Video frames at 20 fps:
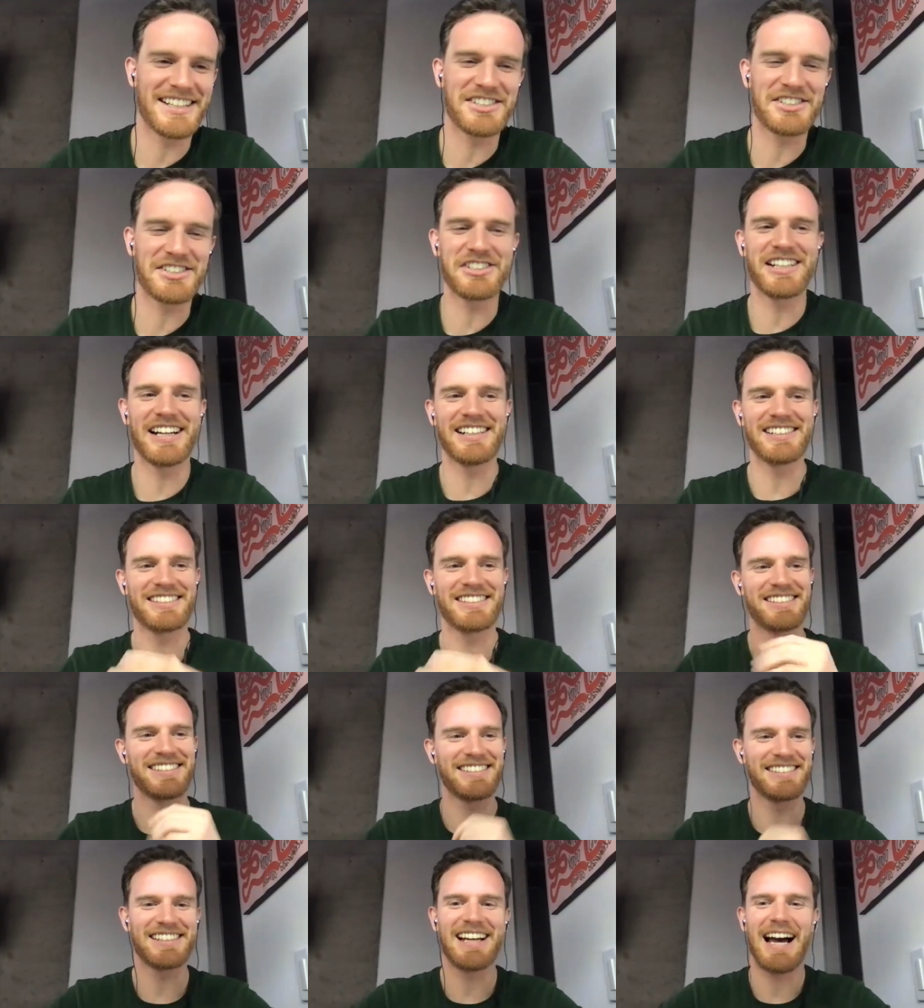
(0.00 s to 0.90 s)
That's a good
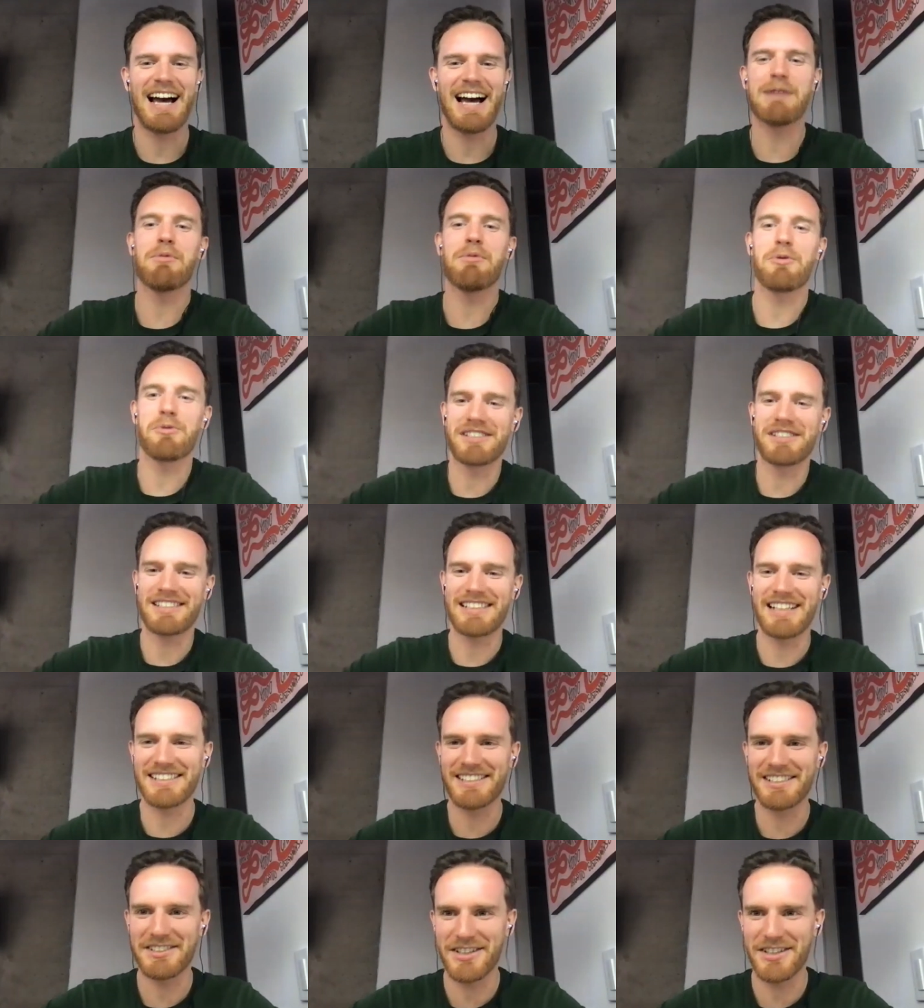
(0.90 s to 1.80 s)
answer. I'm always
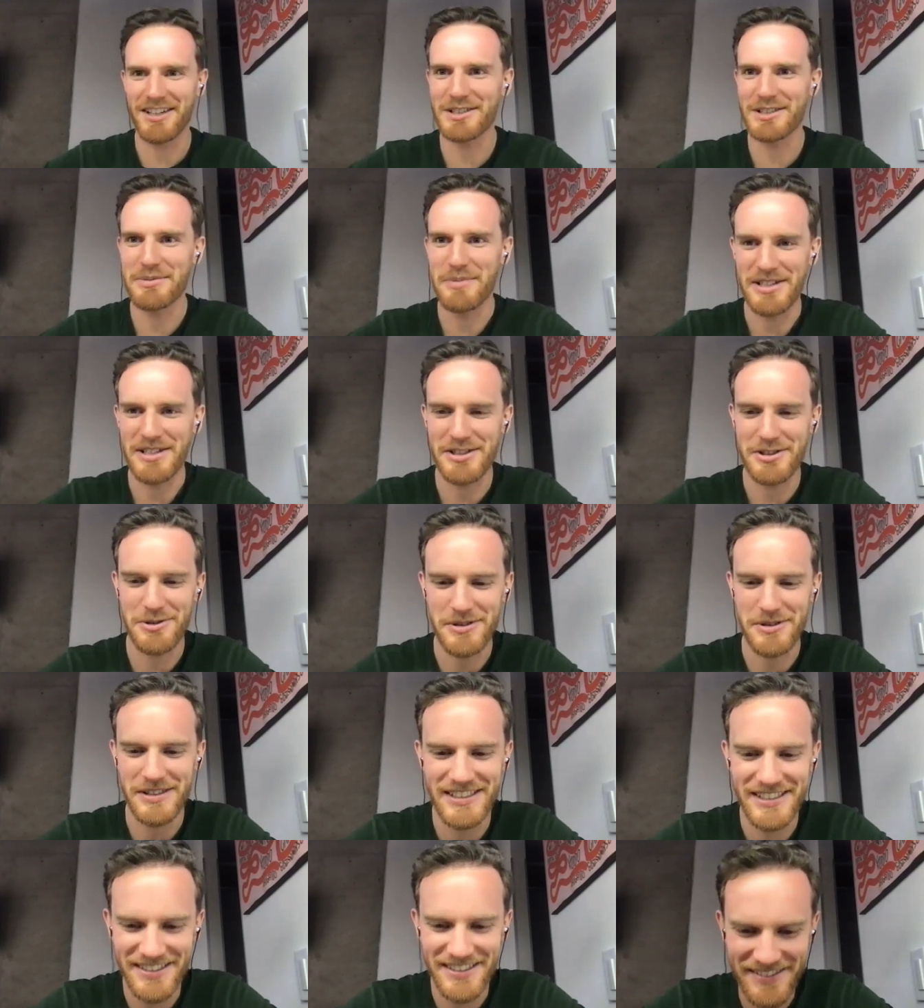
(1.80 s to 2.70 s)
glad to talk to my
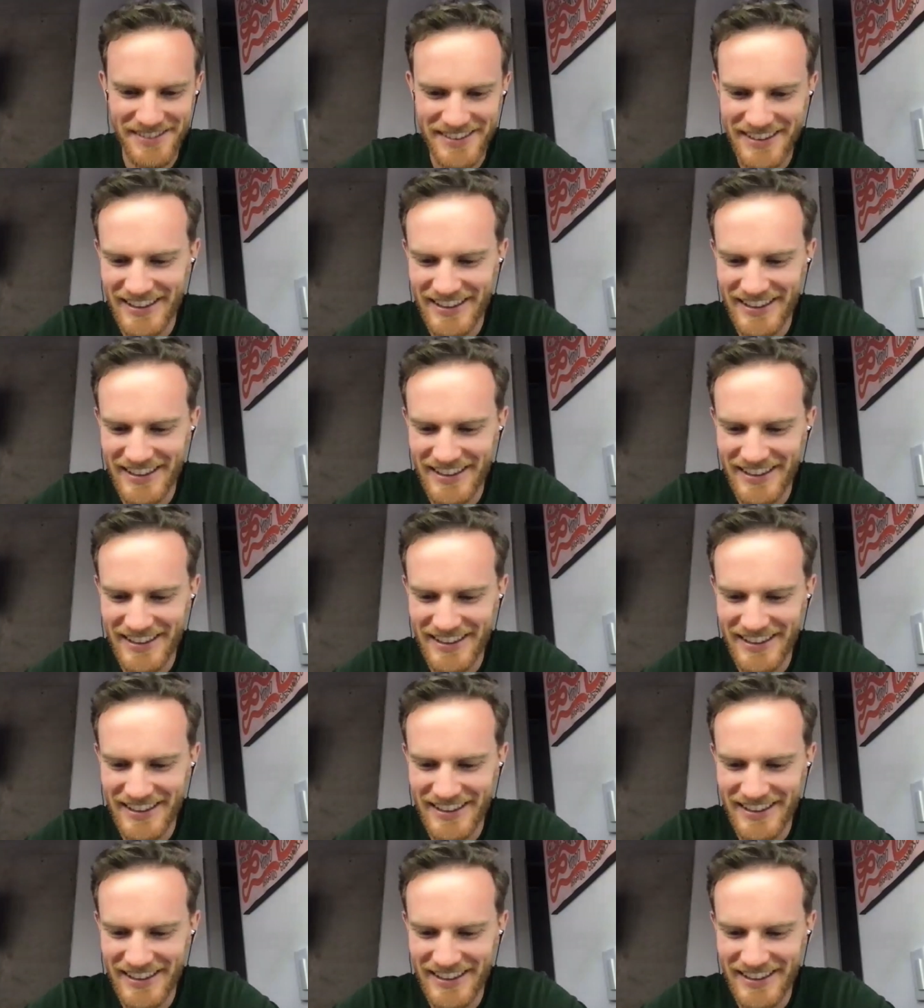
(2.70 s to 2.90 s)
students.